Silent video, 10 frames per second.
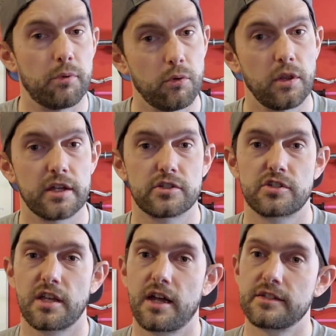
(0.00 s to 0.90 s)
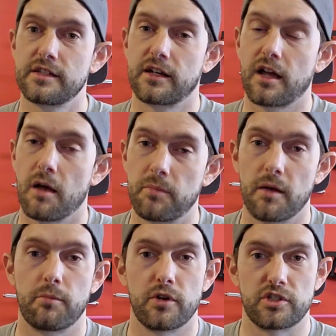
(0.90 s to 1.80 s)
pull exercise and a
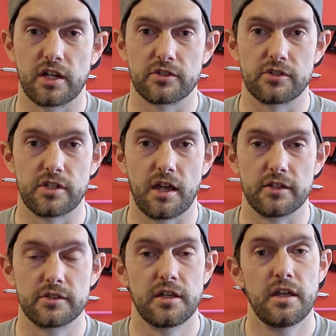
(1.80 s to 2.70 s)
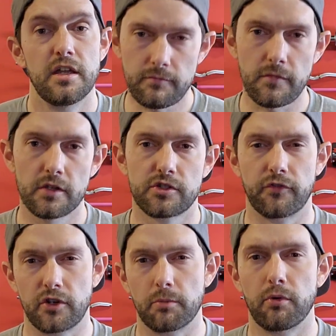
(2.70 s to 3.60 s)
compound push exercise. So
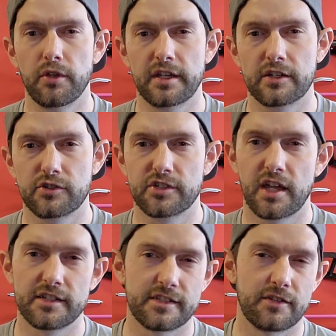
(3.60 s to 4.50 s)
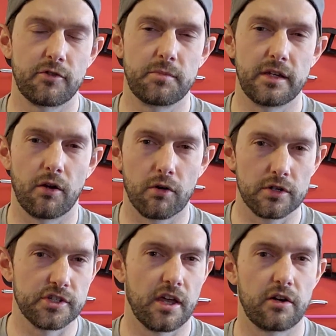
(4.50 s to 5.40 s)
for your pulling exercises, it would be a
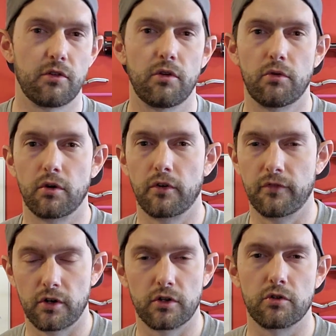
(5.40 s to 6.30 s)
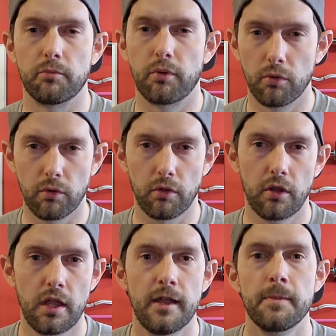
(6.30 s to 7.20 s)
horizontal or a vertical pull.
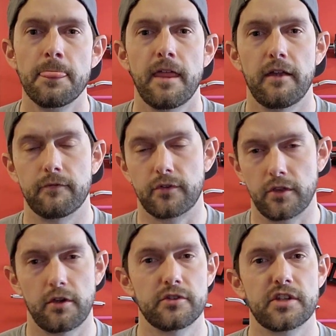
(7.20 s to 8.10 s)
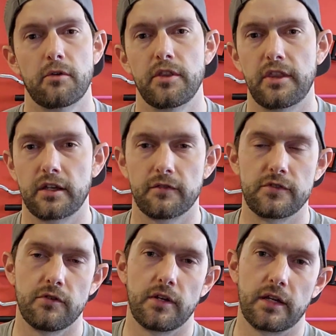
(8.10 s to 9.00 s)
And for those, I would think of
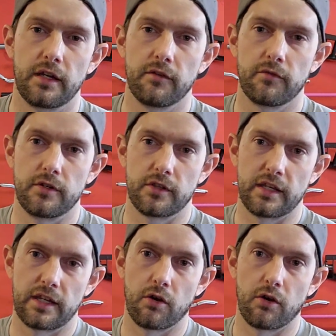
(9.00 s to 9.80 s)
doing, when you're thinking